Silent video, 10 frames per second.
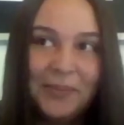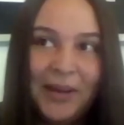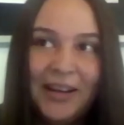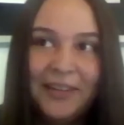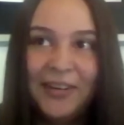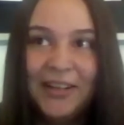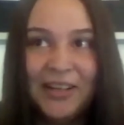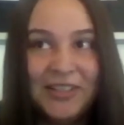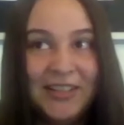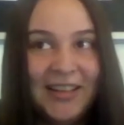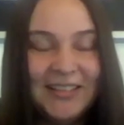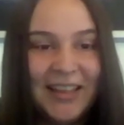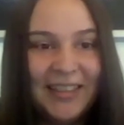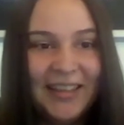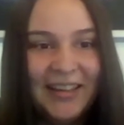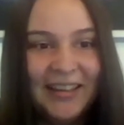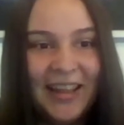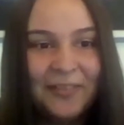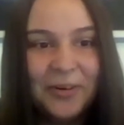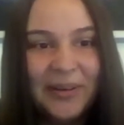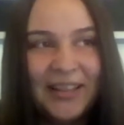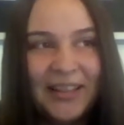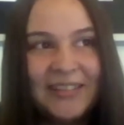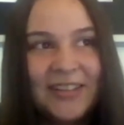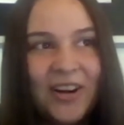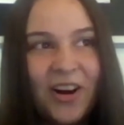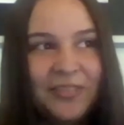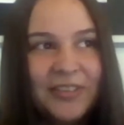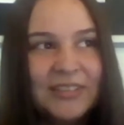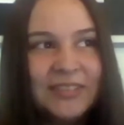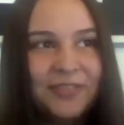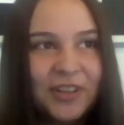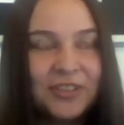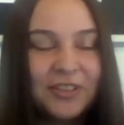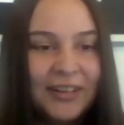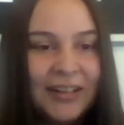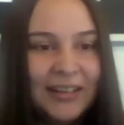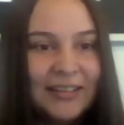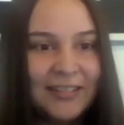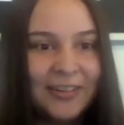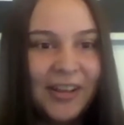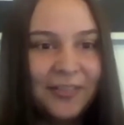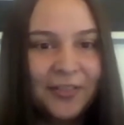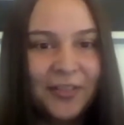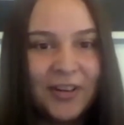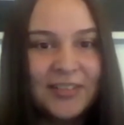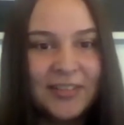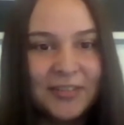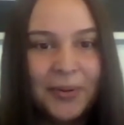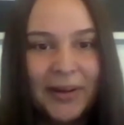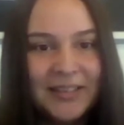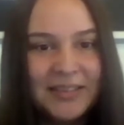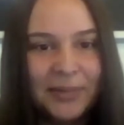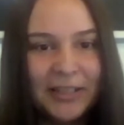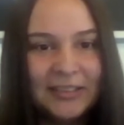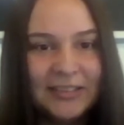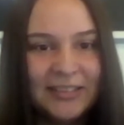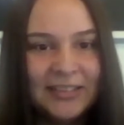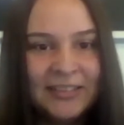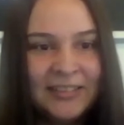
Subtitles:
Panda Foundation, yes. I think everyone that offers fostering is looking for fosters always, because